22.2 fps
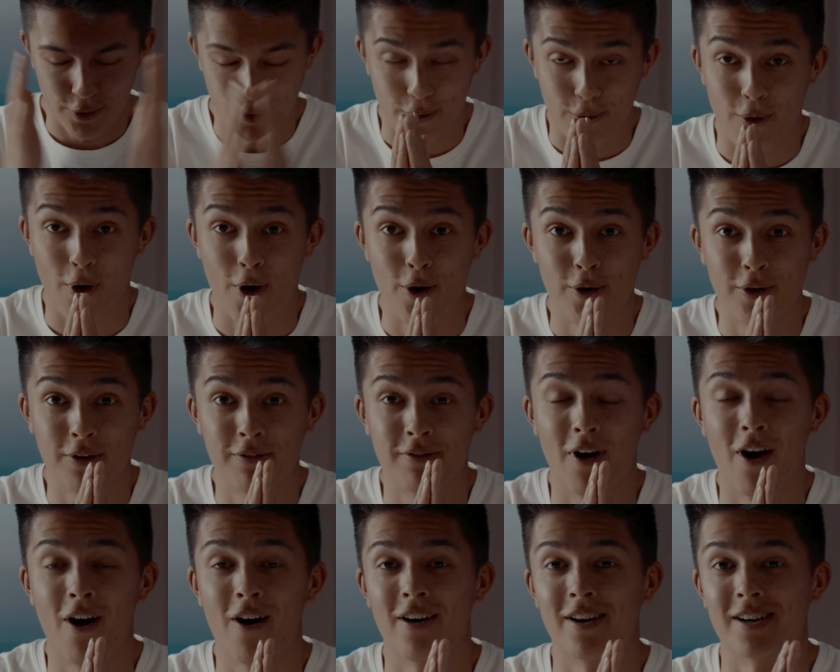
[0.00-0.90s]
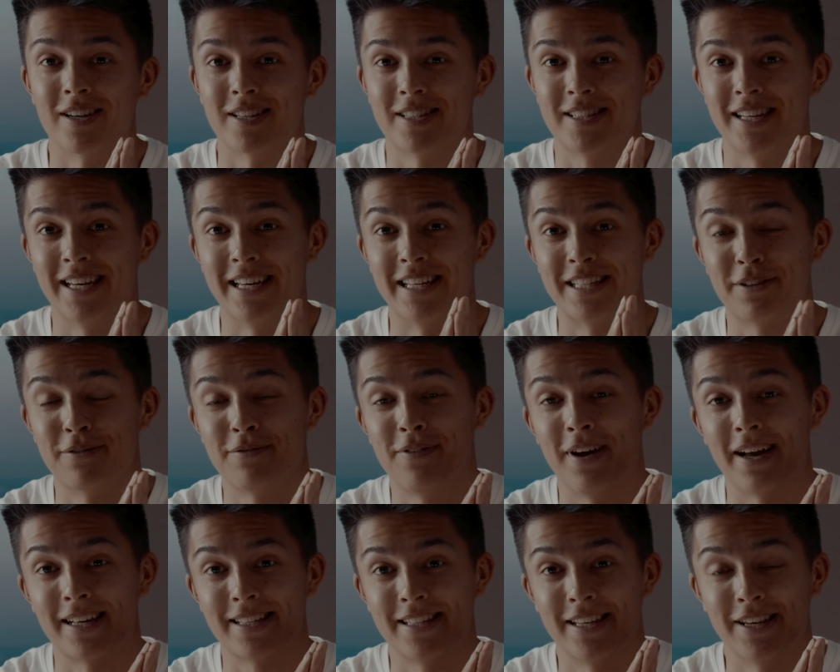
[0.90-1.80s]
coronavirus, it's
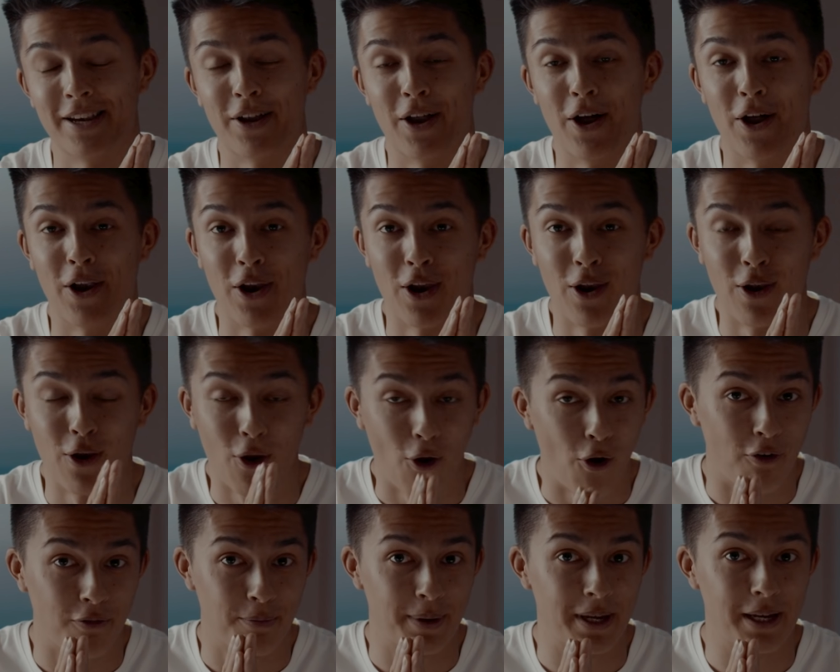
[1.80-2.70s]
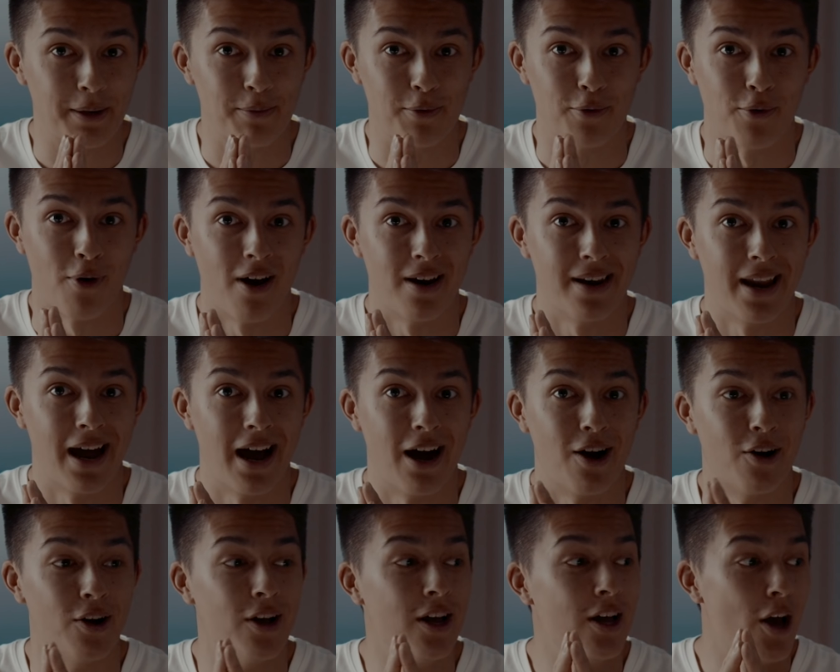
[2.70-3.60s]
affecting a lot of people right
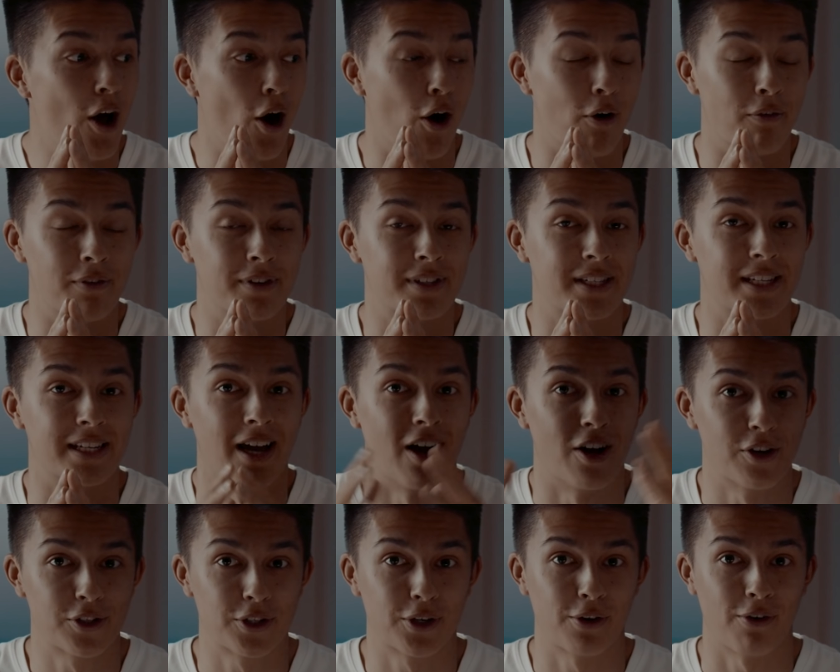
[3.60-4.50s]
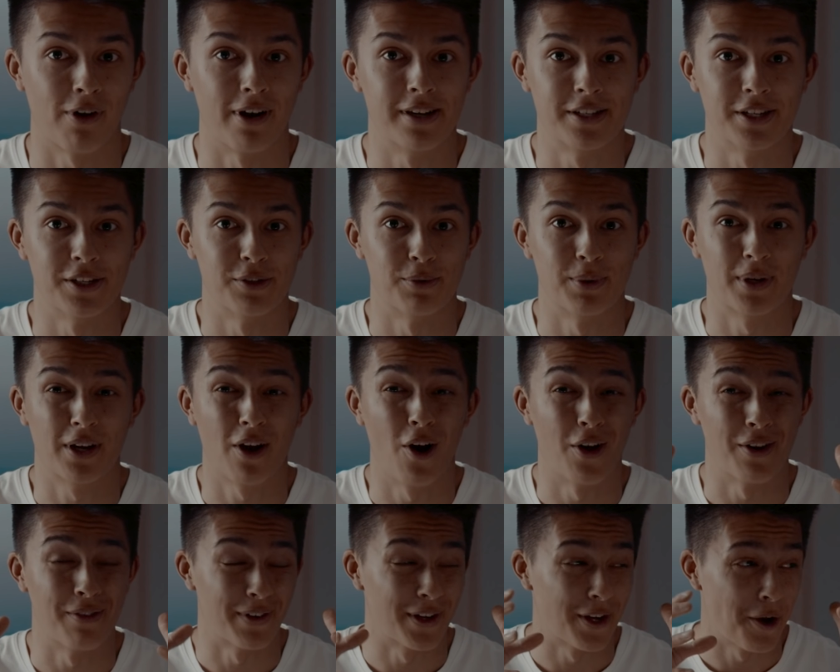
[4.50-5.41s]
now. Obviously us creators, we
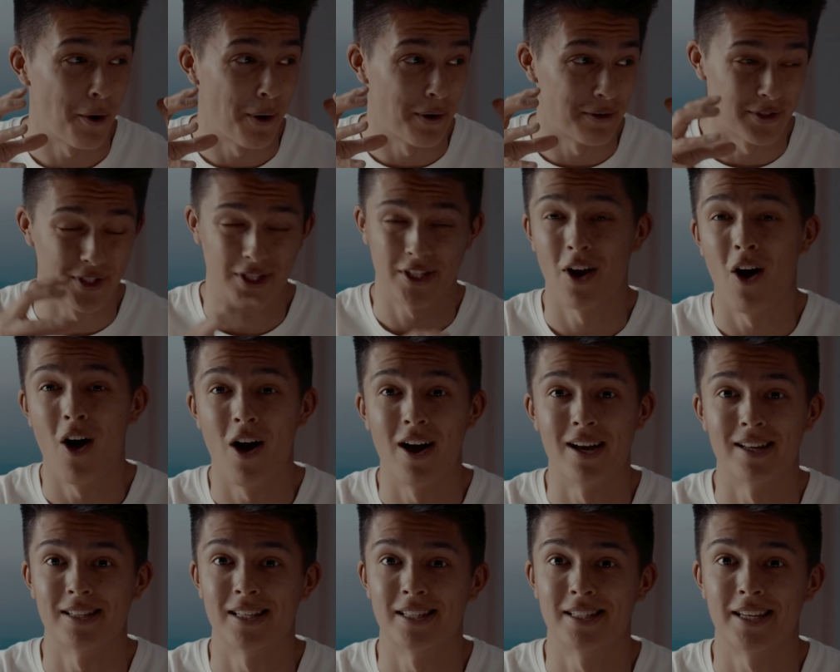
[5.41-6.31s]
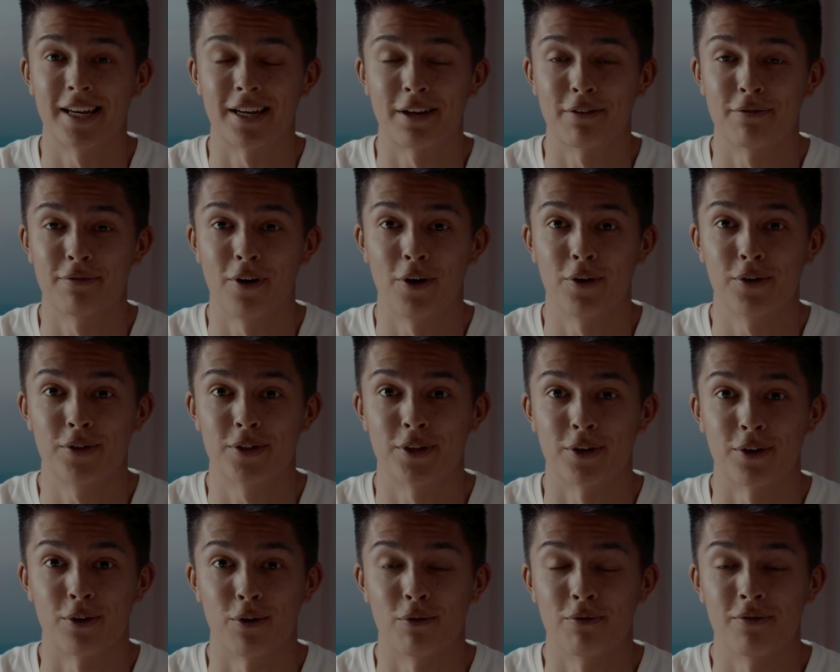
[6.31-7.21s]
can't even go outside to take a
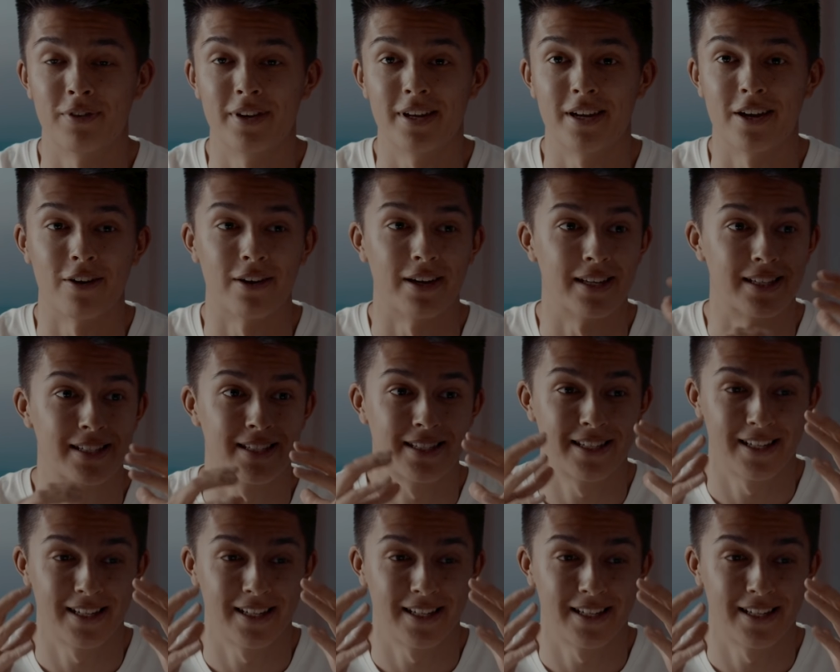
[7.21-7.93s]
photo or video.